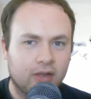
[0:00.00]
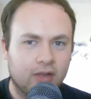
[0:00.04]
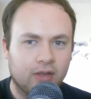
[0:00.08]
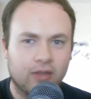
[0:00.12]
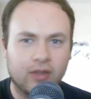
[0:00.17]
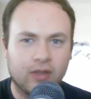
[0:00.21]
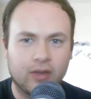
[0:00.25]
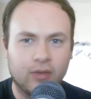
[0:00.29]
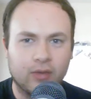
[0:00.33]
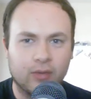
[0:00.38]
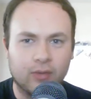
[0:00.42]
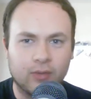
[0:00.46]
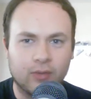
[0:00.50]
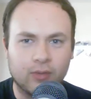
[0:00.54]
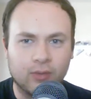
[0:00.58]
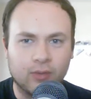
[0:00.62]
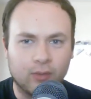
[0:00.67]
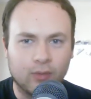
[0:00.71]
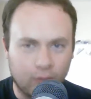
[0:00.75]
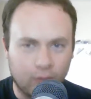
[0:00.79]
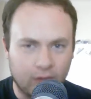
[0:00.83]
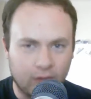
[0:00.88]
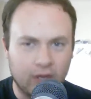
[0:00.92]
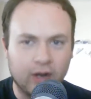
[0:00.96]
than
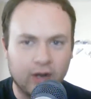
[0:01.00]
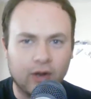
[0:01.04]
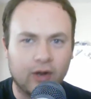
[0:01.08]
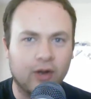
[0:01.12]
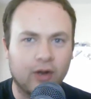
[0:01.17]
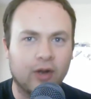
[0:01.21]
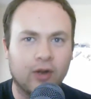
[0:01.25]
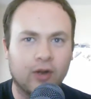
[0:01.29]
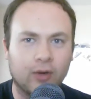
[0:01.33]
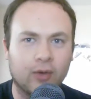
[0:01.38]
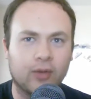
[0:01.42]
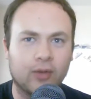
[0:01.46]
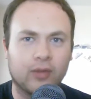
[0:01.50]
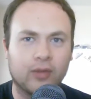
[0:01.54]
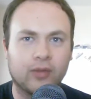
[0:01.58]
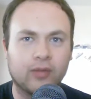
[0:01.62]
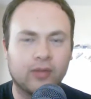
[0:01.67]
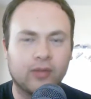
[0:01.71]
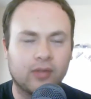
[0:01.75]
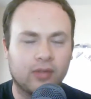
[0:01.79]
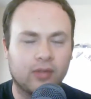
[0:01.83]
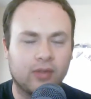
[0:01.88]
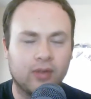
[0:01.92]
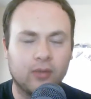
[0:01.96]
we are or
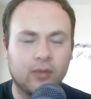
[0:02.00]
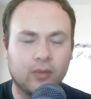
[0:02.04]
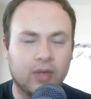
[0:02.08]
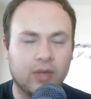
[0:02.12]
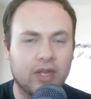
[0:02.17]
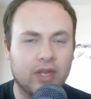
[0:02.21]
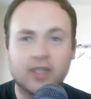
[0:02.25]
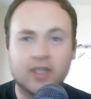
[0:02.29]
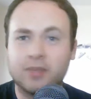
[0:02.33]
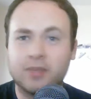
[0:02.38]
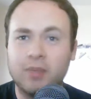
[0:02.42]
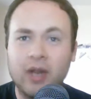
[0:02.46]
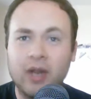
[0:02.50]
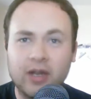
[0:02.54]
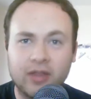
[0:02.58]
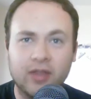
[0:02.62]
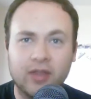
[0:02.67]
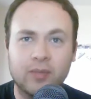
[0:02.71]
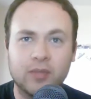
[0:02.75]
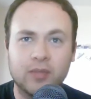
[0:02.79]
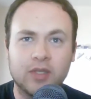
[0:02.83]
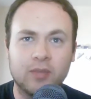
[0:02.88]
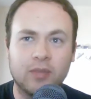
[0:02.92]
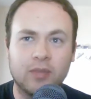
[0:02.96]
than we expect
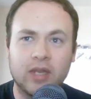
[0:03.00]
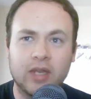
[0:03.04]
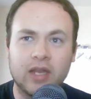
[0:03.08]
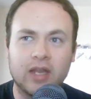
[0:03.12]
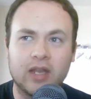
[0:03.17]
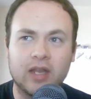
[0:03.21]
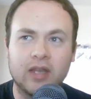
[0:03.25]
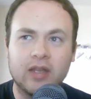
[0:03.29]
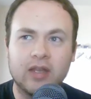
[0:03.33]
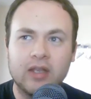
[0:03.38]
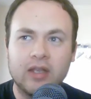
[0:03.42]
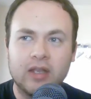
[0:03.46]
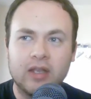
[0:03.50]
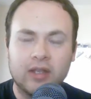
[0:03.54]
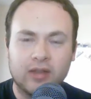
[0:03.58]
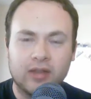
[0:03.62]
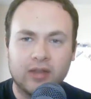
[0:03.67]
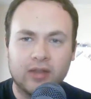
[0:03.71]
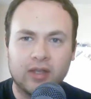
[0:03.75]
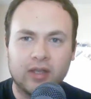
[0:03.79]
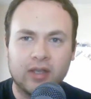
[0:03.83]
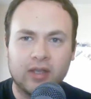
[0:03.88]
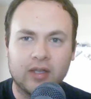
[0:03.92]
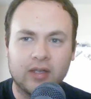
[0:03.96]
them to be,
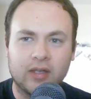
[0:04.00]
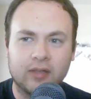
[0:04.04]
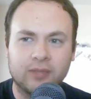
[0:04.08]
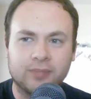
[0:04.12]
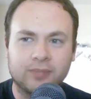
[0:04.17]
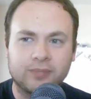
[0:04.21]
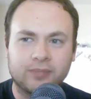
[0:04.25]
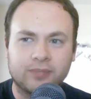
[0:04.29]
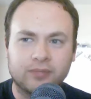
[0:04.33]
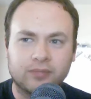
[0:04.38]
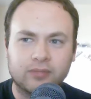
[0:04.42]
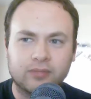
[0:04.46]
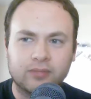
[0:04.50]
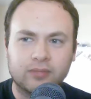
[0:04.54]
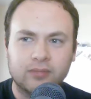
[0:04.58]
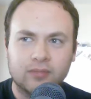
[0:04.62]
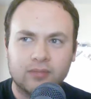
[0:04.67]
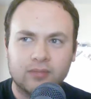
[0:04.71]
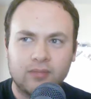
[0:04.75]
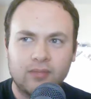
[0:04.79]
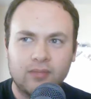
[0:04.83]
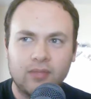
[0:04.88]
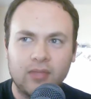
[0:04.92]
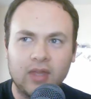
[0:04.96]
then
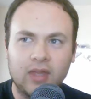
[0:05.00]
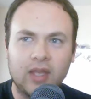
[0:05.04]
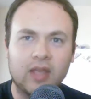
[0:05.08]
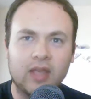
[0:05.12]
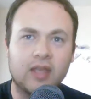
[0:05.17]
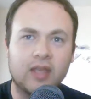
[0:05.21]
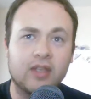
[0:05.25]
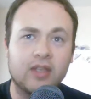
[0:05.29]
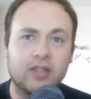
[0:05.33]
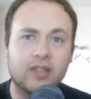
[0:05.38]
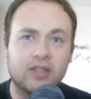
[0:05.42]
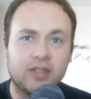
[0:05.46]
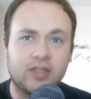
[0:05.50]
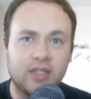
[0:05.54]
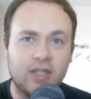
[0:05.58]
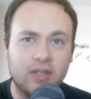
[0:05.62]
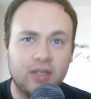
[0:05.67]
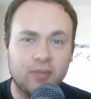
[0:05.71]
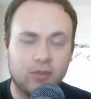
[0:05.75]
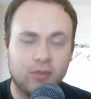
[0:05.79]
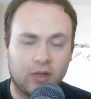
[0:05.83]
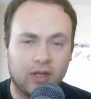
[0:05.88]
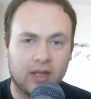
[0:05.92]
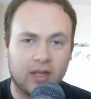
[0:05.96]
it can
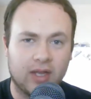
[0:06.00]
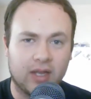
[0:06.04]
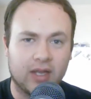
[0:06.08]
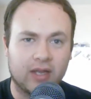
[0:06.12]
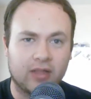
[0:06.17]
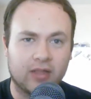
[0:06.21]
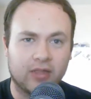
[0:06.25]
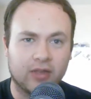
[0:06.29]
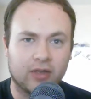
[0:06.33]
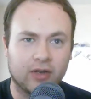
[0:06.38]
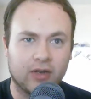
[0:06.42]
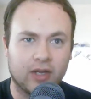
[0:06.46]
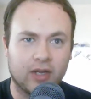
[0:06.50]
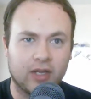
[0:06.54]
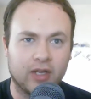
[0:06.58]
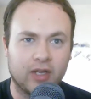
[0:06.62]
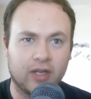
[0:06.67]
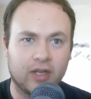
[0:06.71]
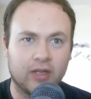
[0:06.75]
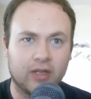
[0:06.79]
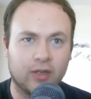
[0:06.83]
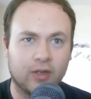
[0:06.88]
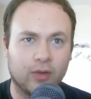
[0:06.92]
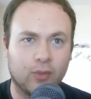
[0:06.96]
seem like they're
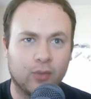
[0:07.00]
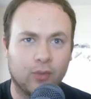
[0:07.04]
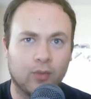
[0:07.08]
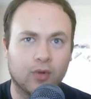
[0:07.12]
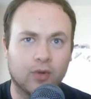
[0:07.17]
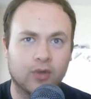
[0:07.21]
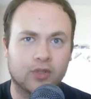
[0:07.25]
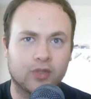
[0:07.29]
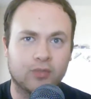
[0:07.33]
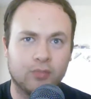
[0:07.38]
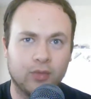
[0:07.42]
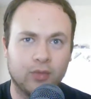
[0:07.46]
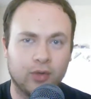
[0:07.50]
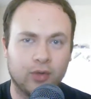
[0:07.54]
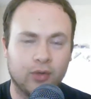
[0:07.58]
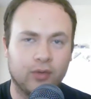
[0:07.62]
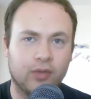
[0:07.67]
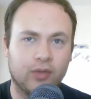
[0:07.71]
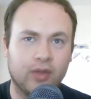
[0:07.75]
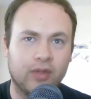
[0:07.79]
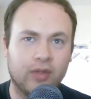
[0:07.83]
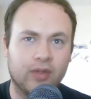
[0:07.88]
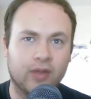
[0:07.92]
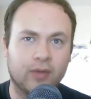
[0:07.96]
in a worse
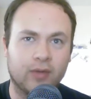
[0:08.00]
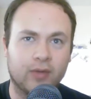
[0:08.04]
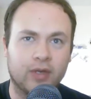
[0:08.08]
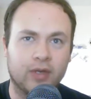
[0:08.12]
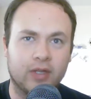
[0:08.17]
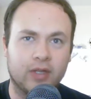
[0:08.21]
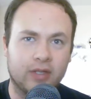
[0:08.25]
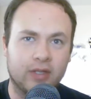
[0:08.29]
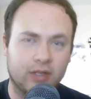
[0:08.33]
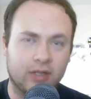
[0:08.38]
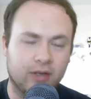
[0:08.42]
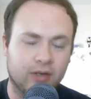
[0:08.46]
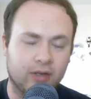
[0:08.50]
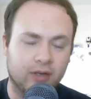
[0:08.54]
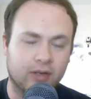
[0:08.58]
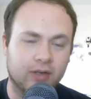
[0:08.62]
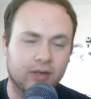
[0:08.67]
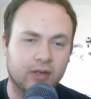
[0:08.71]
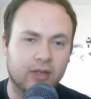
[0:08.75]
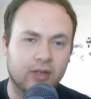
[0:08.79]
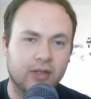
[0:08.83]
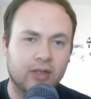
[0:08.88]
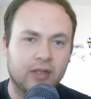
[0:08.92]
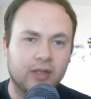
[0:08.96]
mood than they really
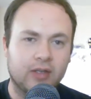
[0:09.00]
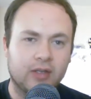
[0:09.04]
are